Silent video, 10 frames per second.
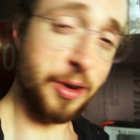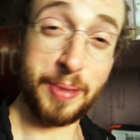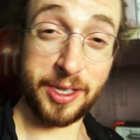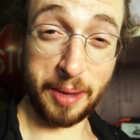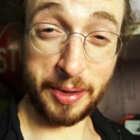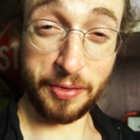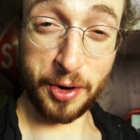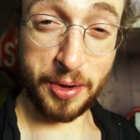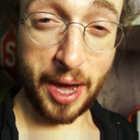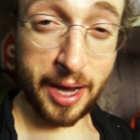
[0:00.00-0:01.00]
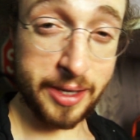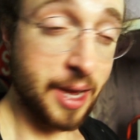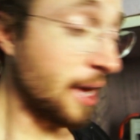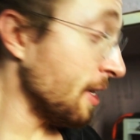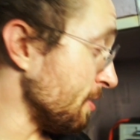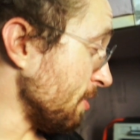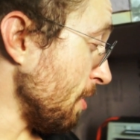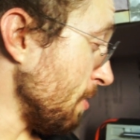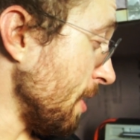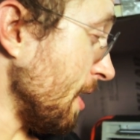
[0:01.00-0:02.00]
that there would be something for you guys.
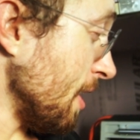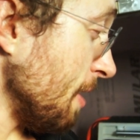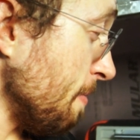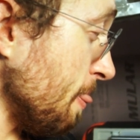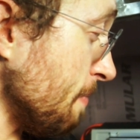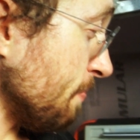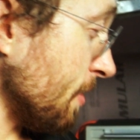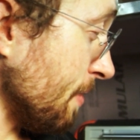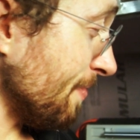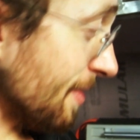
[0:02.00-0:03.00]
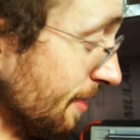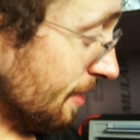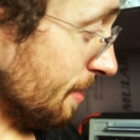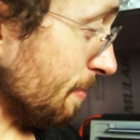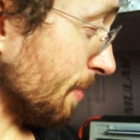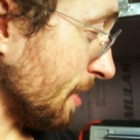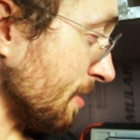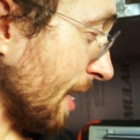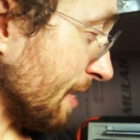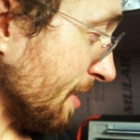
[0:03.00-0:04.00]
So, uh,
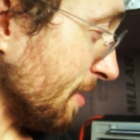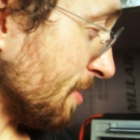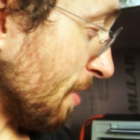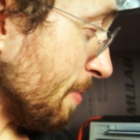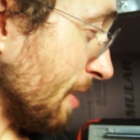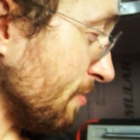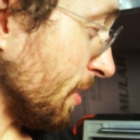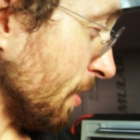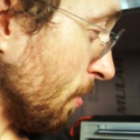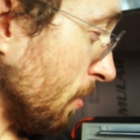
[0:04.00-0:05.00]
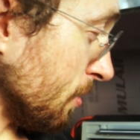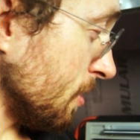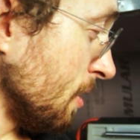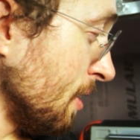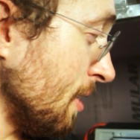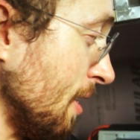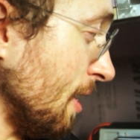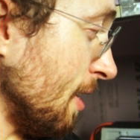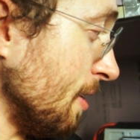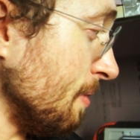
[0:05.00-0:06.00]
because like I said, this is all about drilling holes.
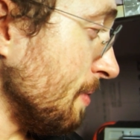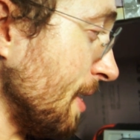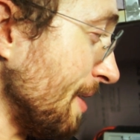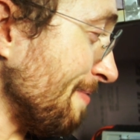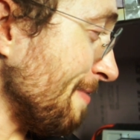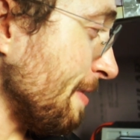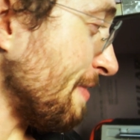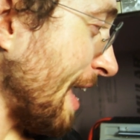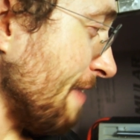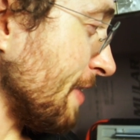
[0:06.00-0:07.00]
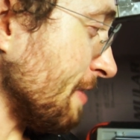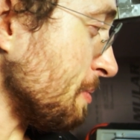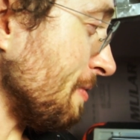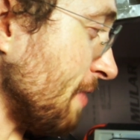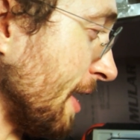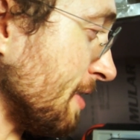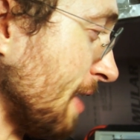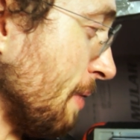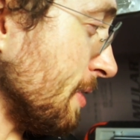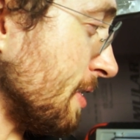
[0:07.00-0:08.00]
Um, and if I had to give some
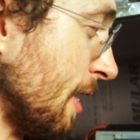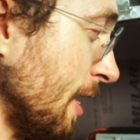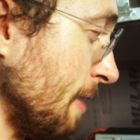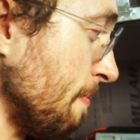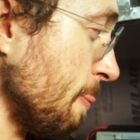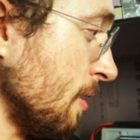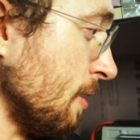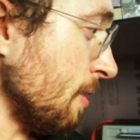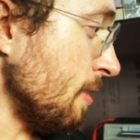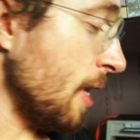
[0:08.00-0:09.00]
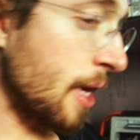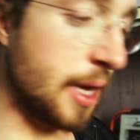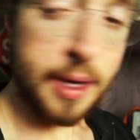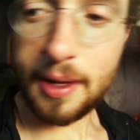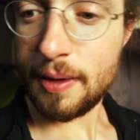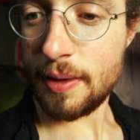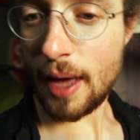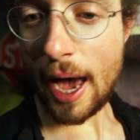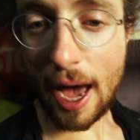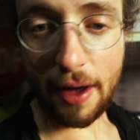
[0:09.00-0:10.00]
advice, I would say the
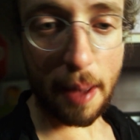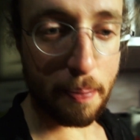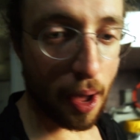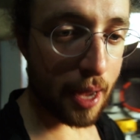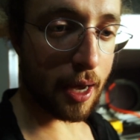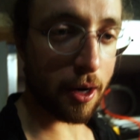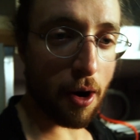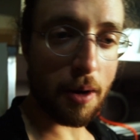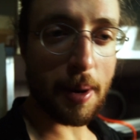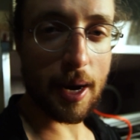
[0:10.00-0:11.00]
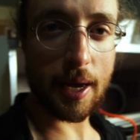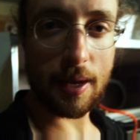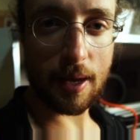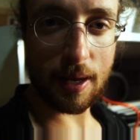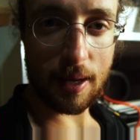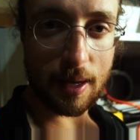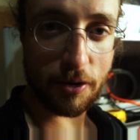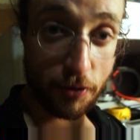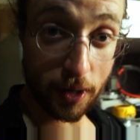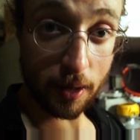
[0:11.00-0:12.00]
I have I bought a carbide
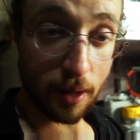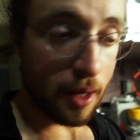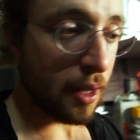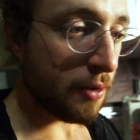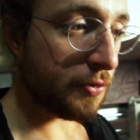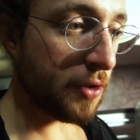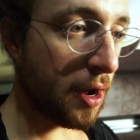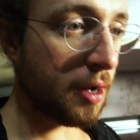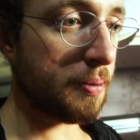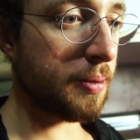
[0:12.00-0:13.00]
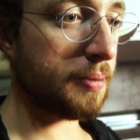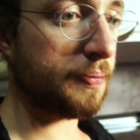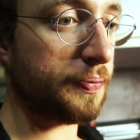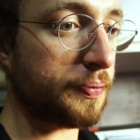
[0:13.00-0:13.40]
drill from